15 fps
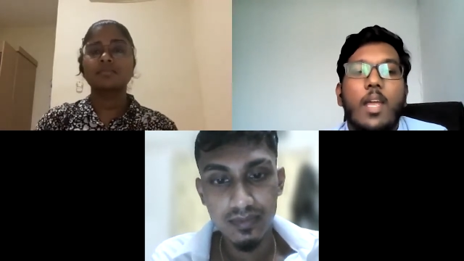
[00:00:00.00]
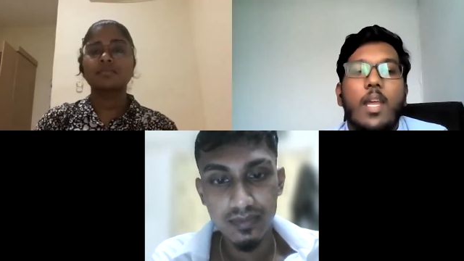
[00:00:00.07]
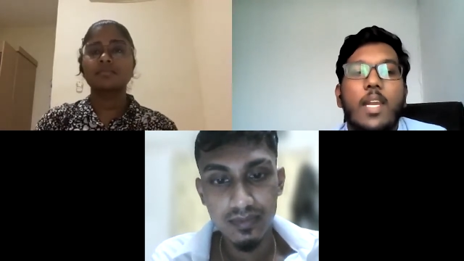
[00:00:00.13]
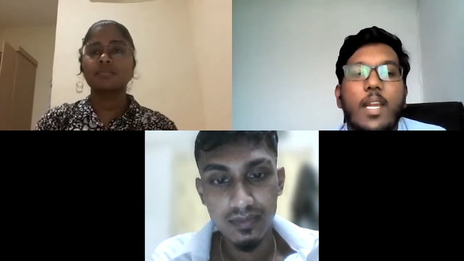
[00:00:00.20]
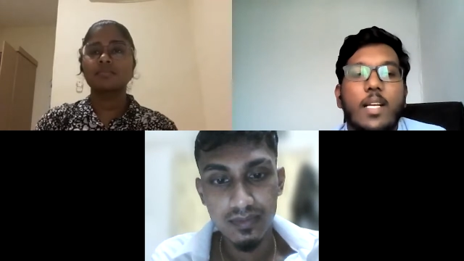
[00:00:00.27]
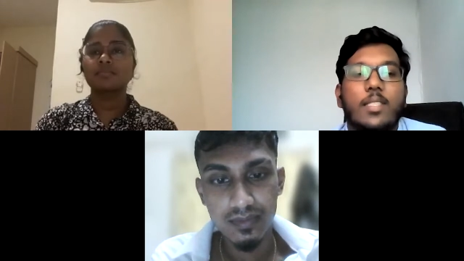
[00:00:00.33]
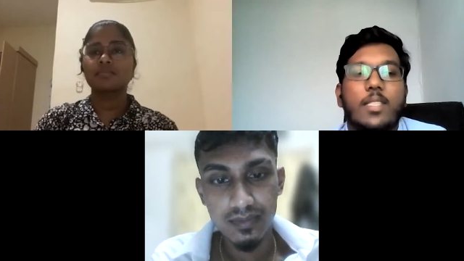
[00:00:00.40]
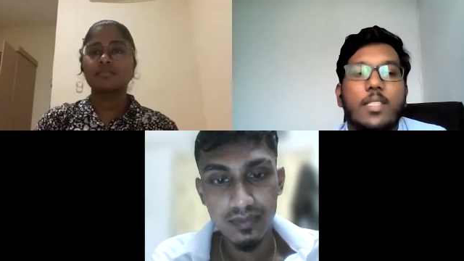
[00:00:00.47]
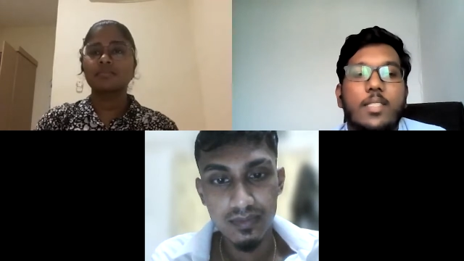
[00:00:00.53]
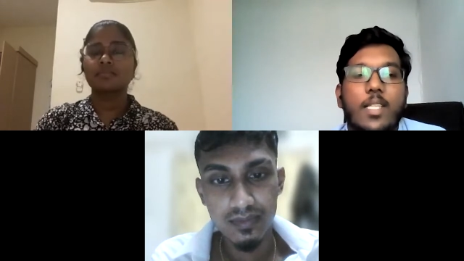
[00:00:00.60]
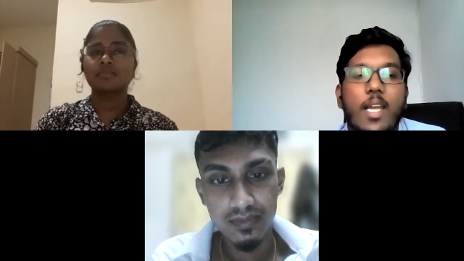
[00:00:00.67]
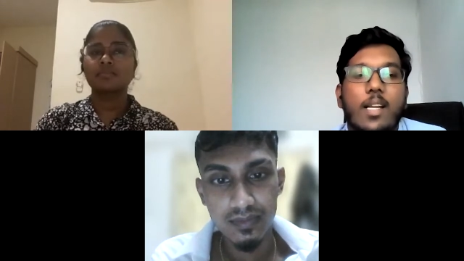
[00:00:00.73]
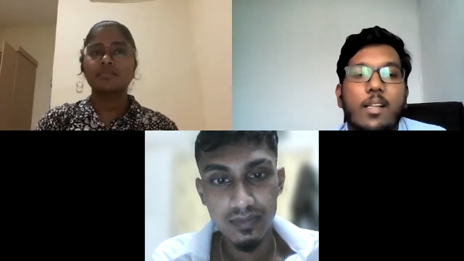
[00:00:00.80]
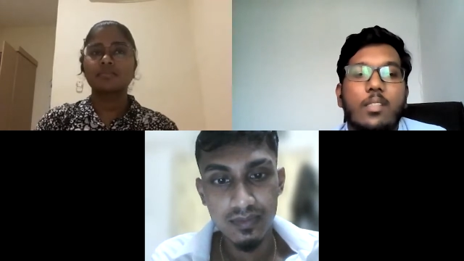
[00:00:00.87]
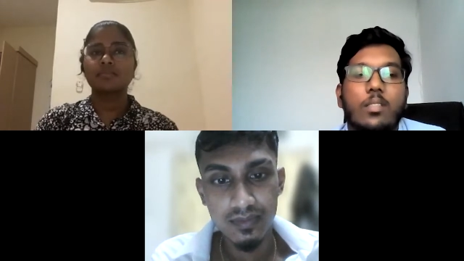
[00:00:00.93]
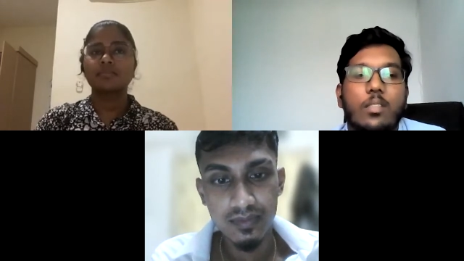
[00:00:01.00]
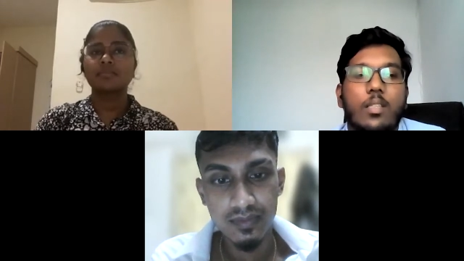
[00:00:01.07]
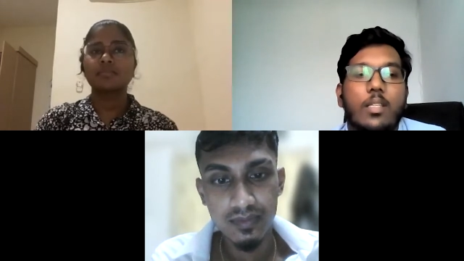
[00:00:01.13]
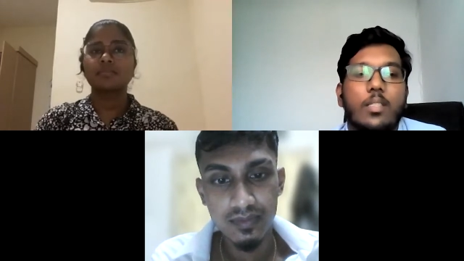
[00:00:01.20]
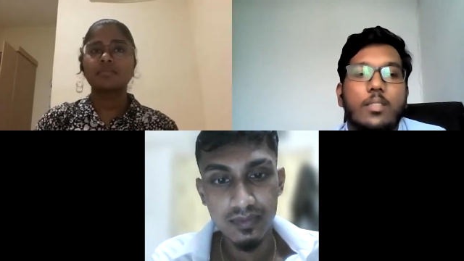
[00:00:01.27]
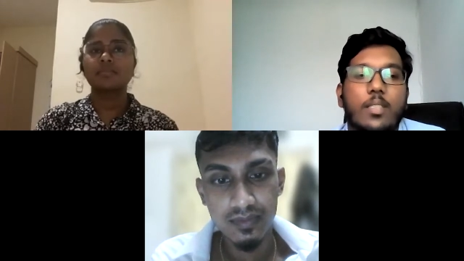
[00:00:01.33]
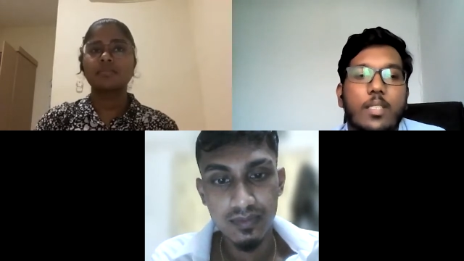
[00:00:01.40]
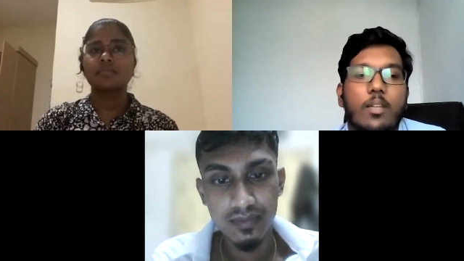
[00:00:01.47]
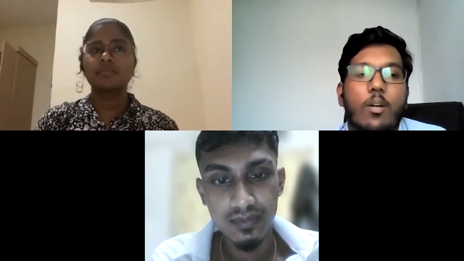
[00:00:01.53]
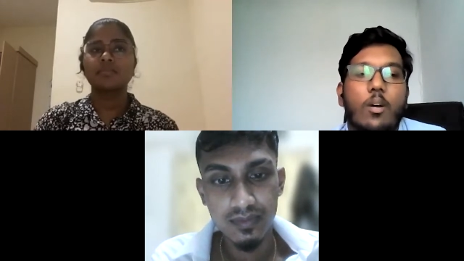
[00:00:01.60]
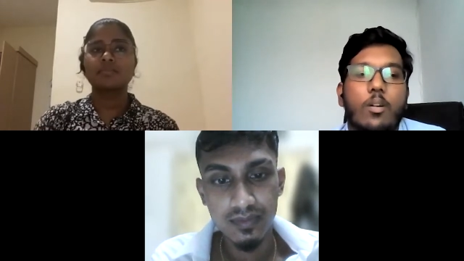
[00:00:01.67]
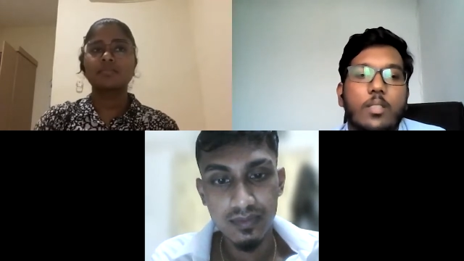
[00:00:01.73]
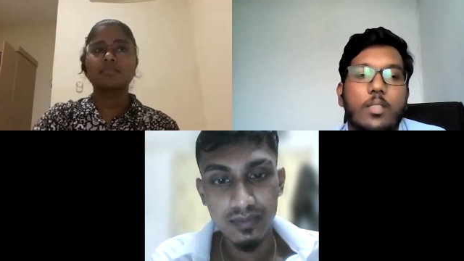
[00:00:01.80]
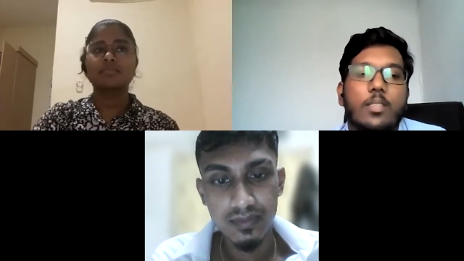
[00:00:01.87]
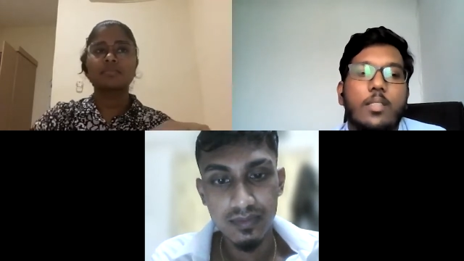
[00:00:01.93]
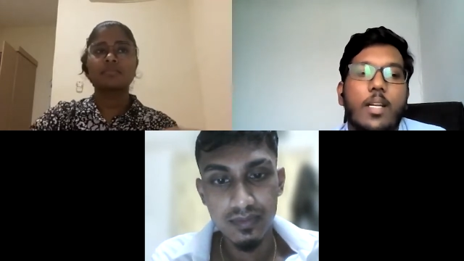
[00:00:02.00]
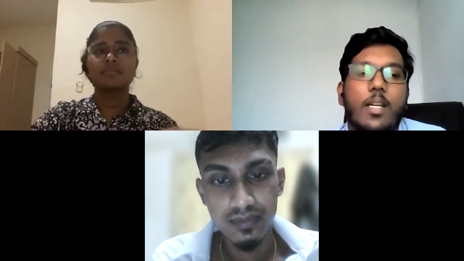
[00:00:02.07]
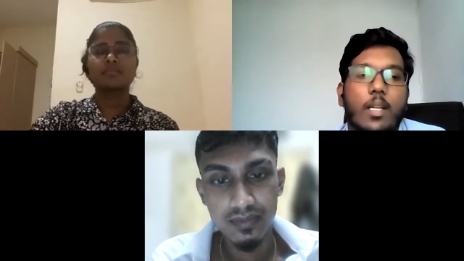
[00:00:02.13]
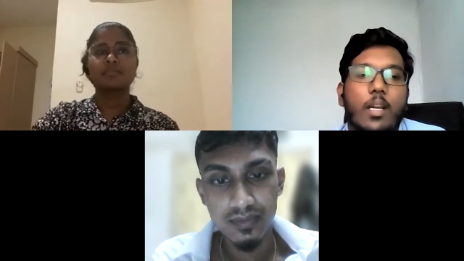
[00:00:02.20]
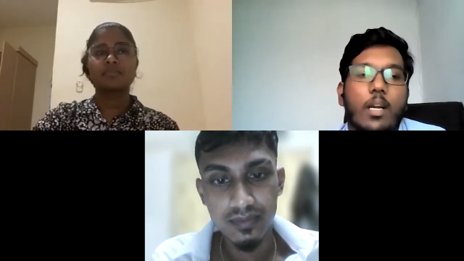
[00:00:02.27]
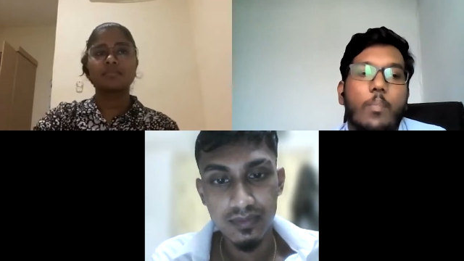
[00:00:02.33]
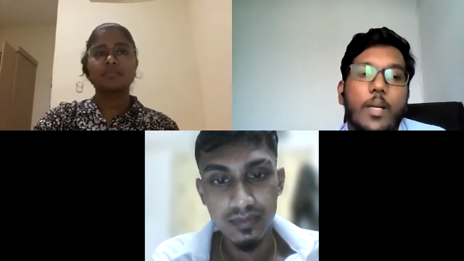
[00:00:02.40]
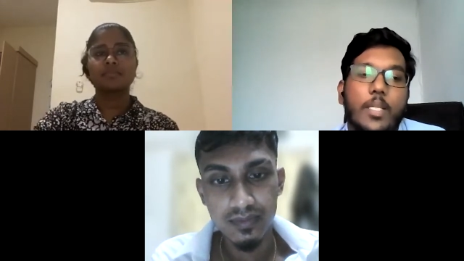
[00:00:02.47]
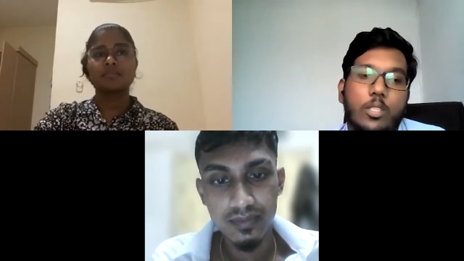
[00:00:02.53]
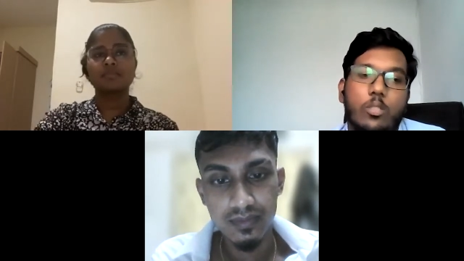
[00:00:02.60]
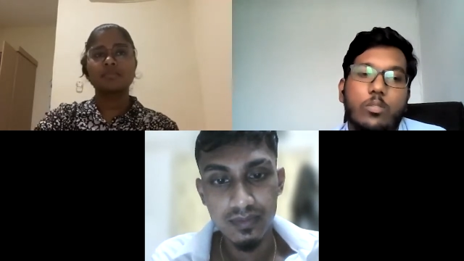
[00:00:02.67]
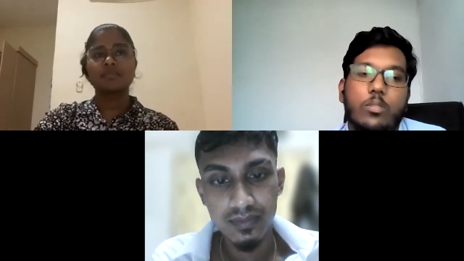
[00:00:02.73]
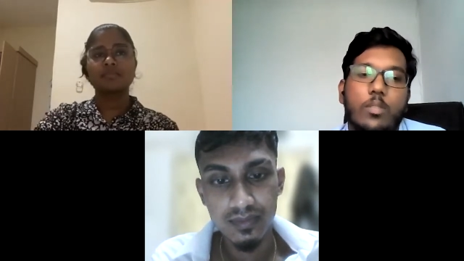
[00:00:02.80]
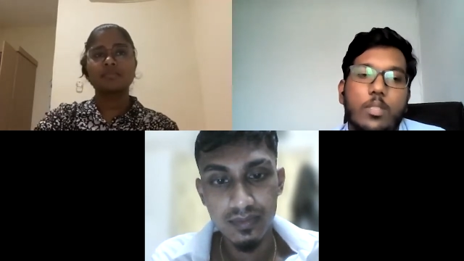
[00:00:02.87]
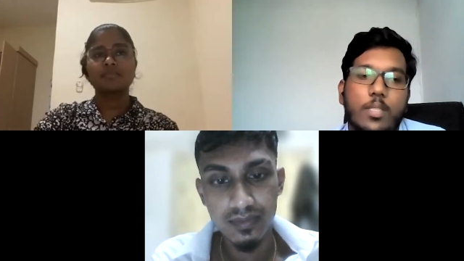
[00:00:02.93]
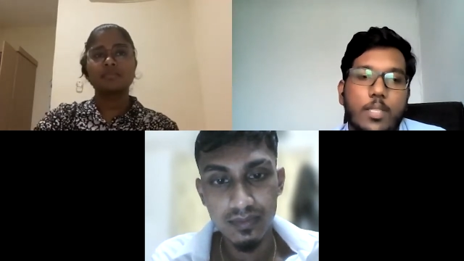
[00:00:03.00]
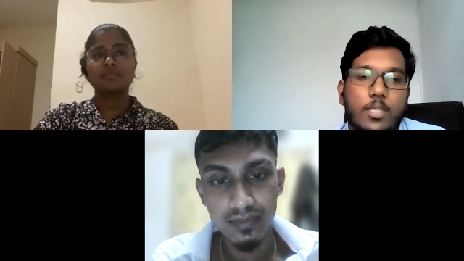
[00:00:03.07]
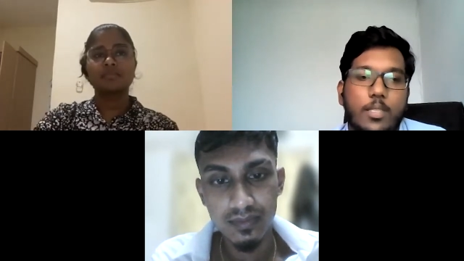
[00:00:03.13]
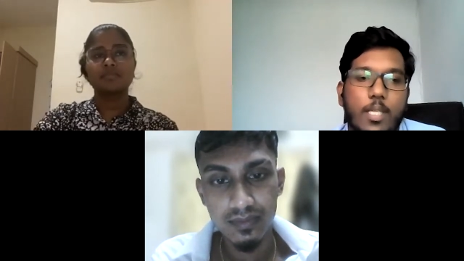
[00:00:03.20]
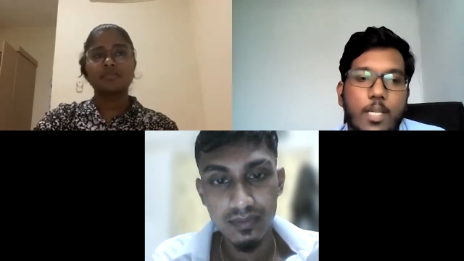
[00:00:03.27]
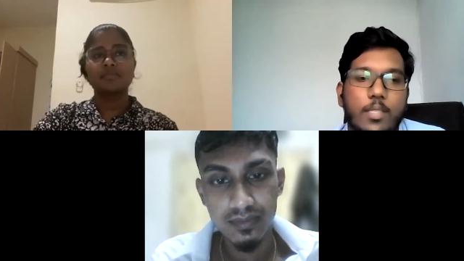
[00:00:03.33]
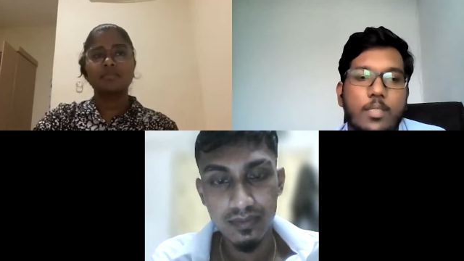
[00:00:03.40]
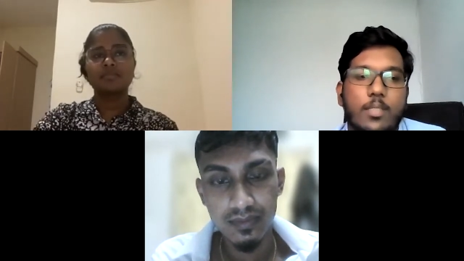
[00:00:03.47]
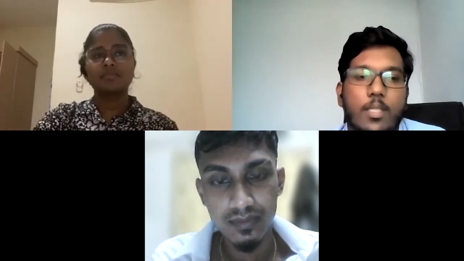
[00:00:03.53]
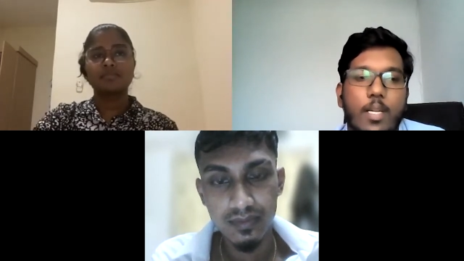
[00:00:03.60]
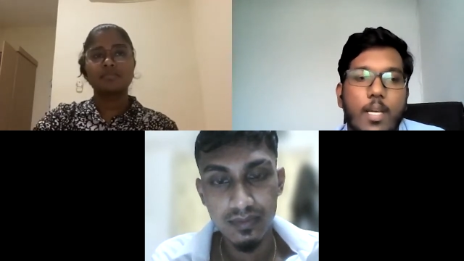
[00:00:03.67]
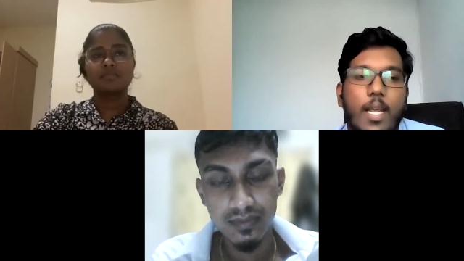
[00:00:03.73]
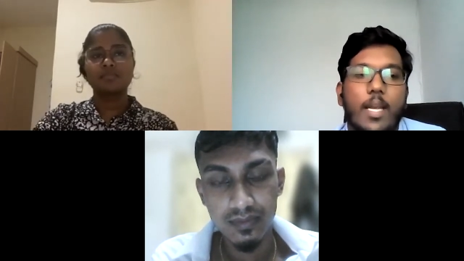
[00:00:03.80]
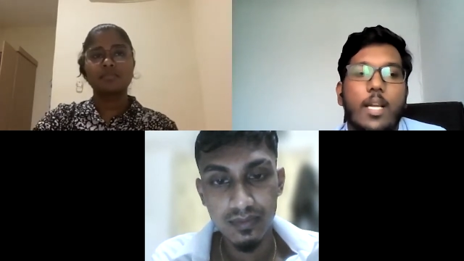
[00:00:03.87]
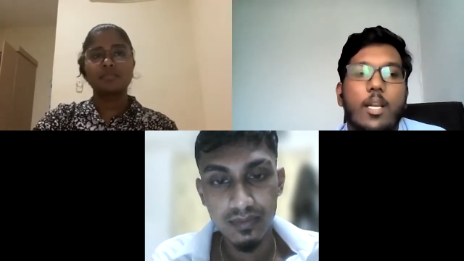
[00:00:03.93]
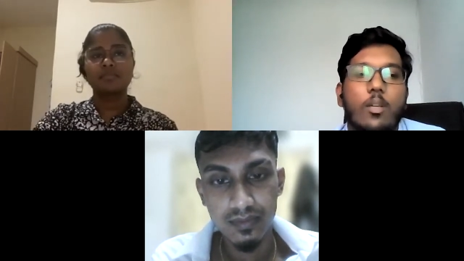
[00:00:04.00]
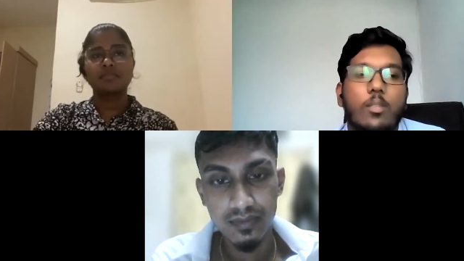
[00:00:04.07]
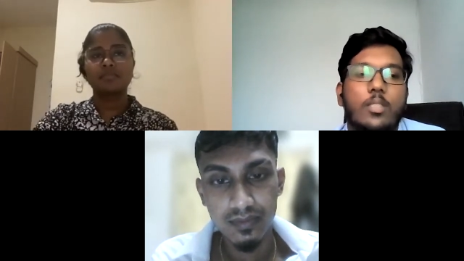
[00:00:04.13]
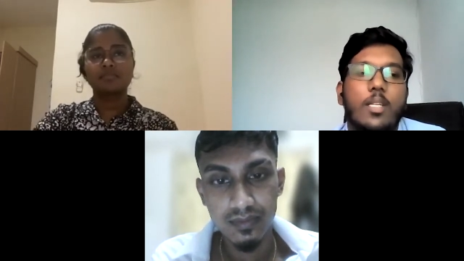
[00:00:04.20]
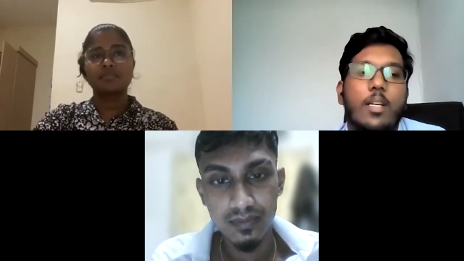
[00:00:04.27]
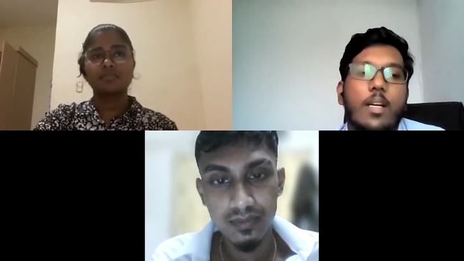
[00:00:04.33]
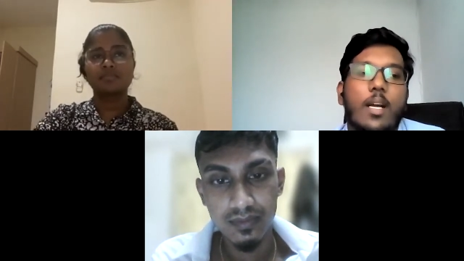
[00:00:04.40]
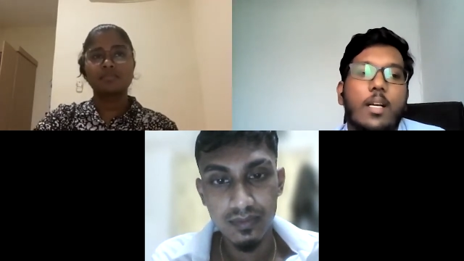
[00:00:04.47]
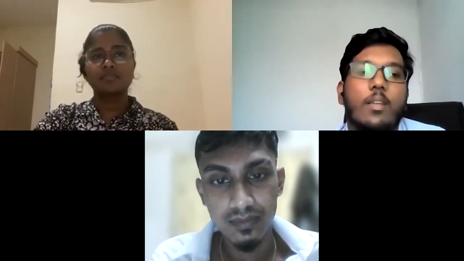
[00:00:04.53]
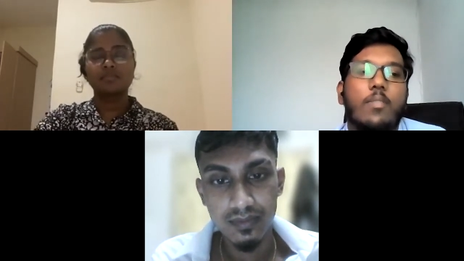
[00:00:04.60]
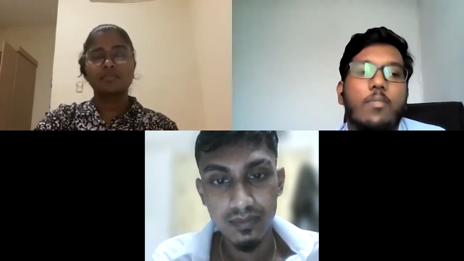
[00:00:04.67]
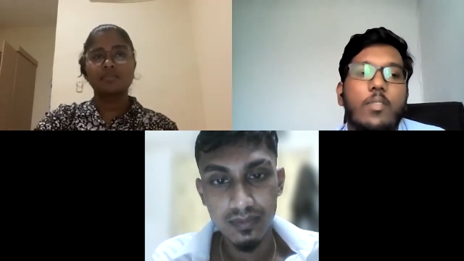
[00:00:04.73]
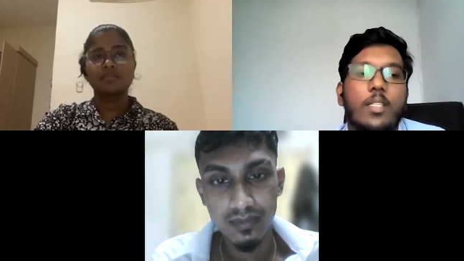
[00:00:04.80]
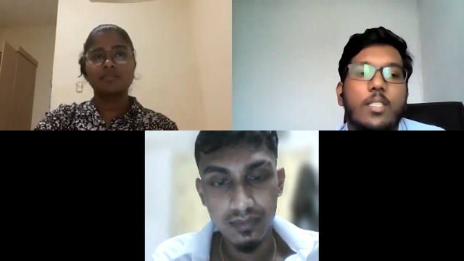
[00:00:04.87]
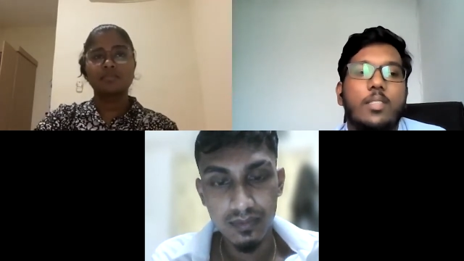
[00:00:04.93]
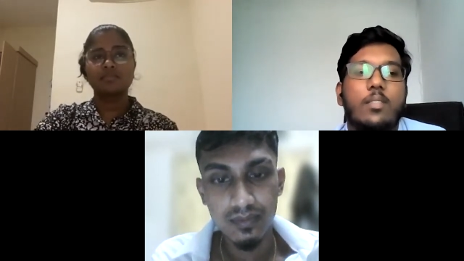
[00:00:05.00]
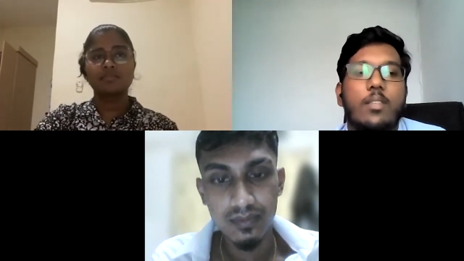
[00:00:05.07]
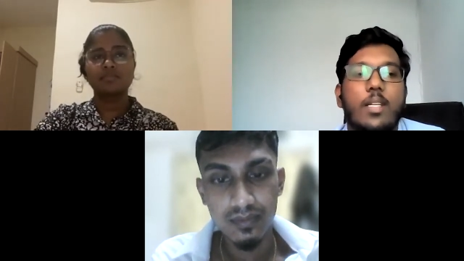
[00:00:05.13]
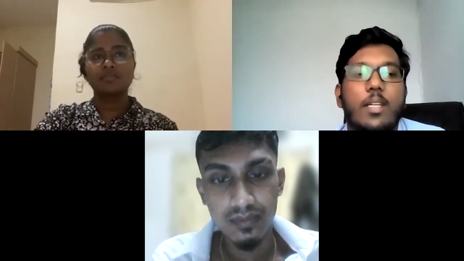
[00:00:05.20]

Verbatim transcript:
Speaker 1: It has a stale, nasty odor like a menstrual discharge, and lochia are the first